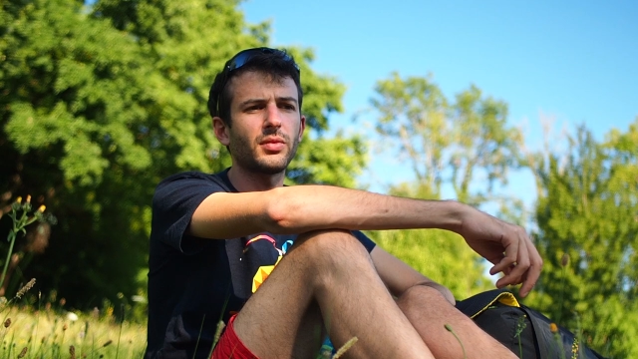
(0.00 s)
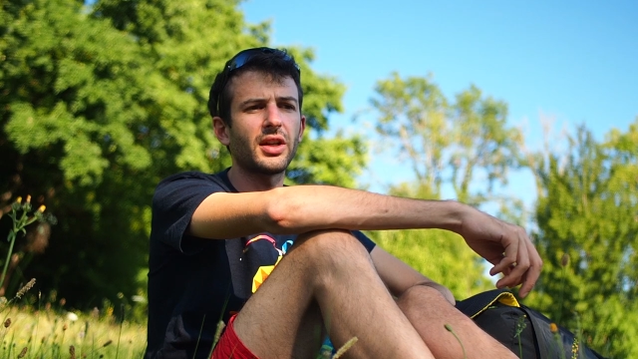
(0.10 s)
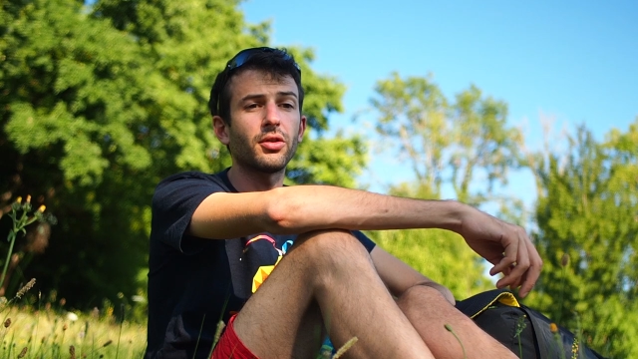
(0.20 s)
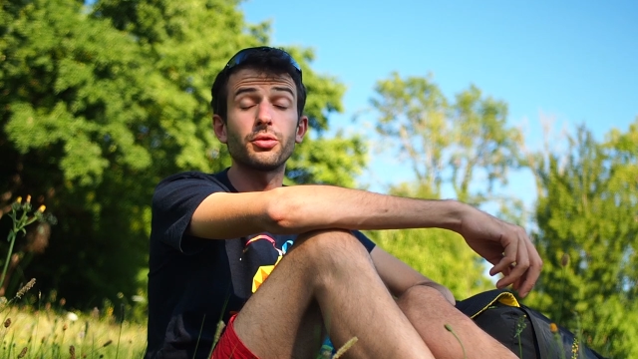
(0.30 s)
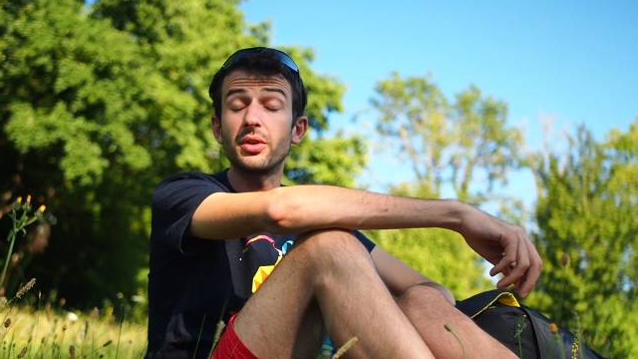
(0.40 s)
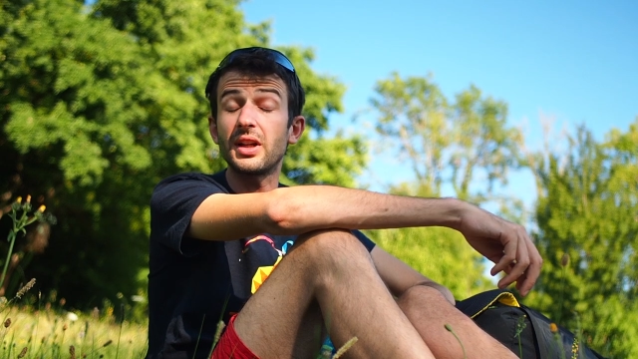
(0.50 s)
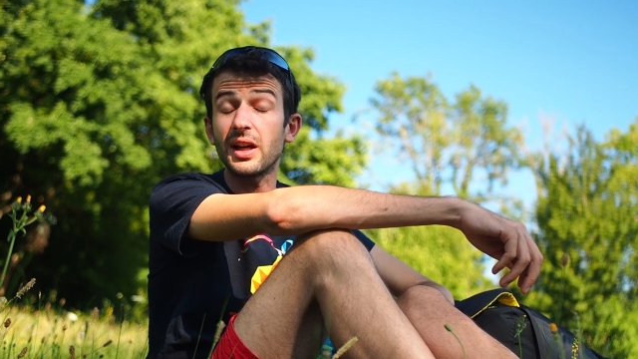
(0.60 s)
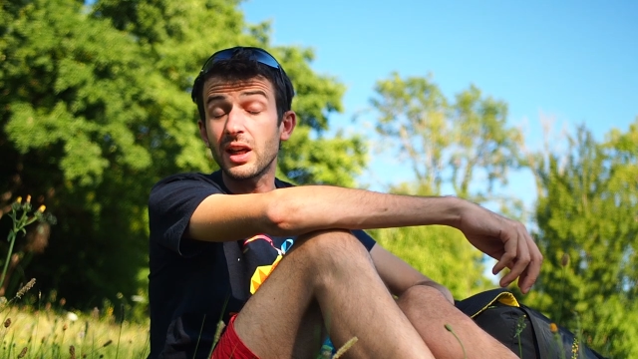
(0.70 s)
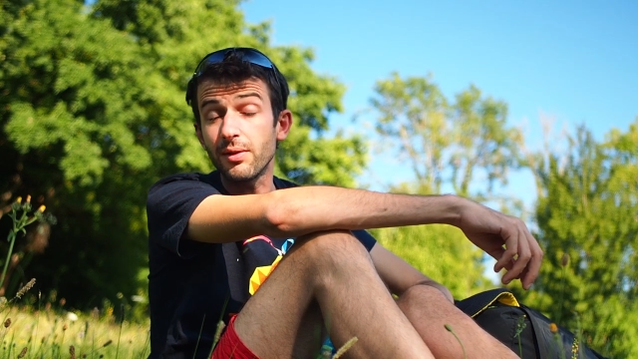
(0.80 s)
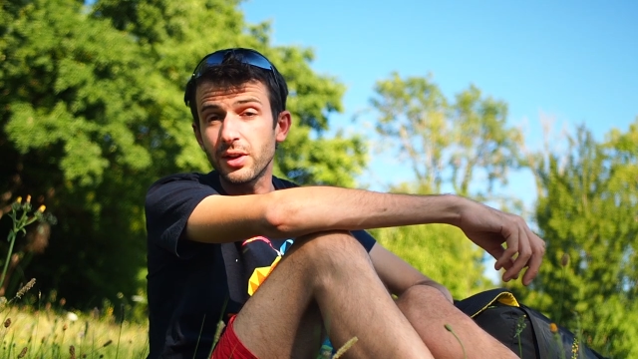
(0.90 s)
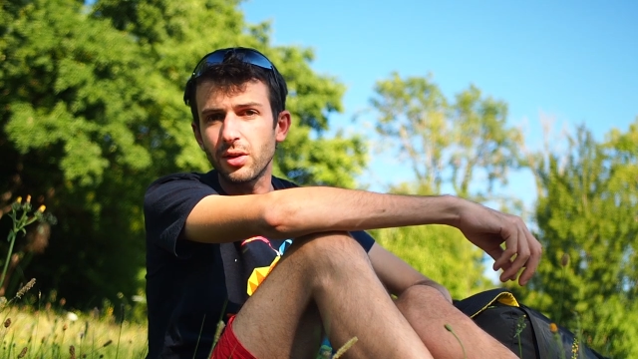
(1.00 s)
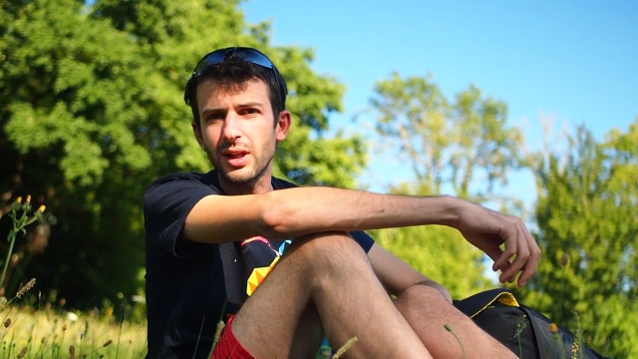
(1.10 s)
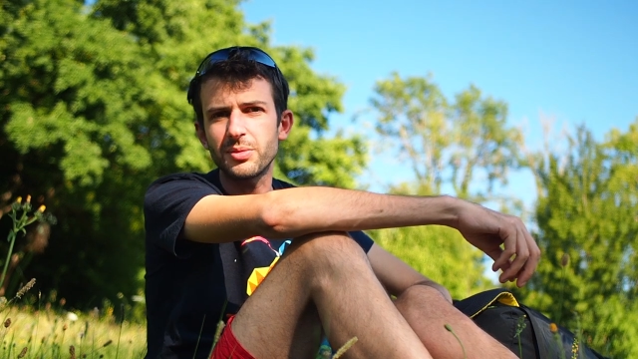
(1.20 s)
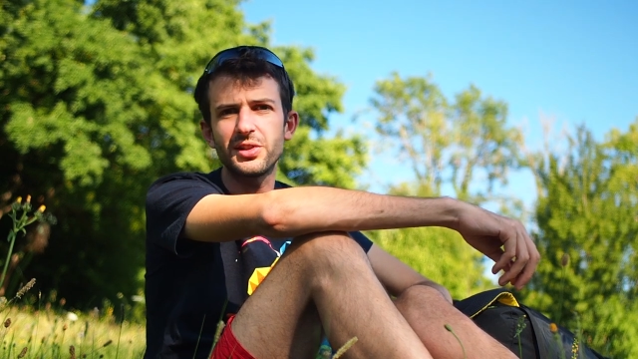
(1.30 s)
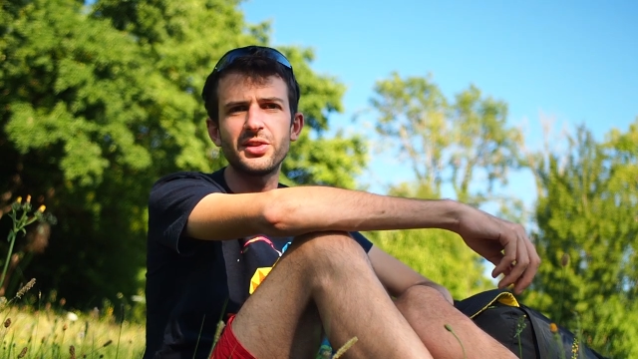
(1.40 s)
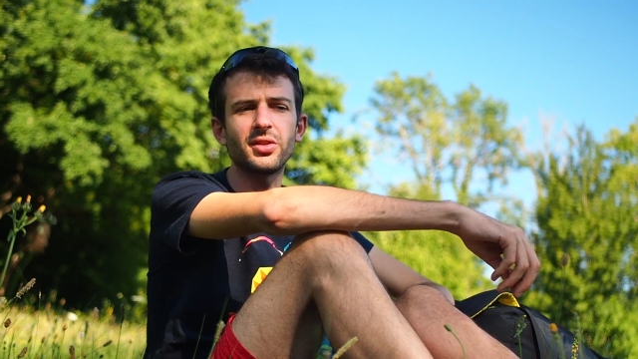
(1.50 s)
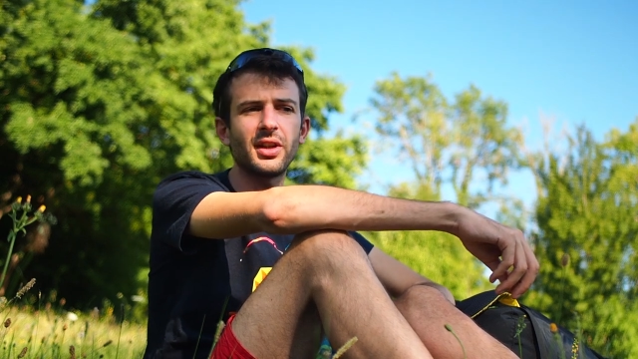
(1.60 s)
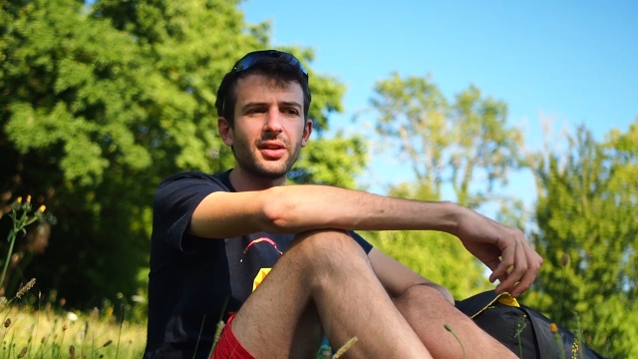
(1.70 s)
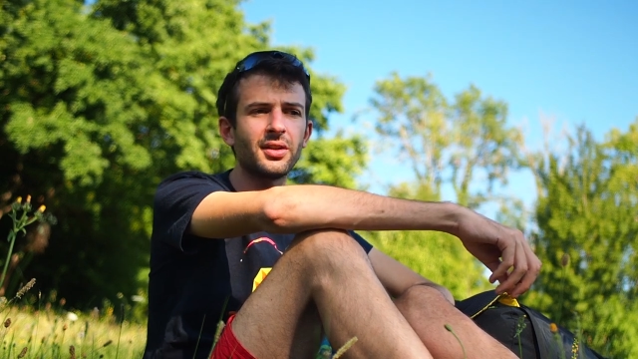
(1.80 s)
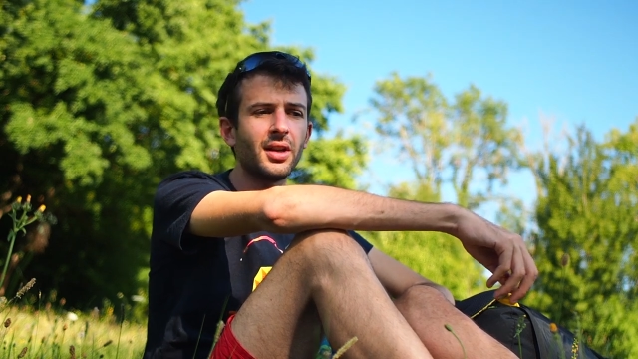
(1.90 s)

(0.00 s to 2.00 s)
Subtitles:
don't really like having collapses, and I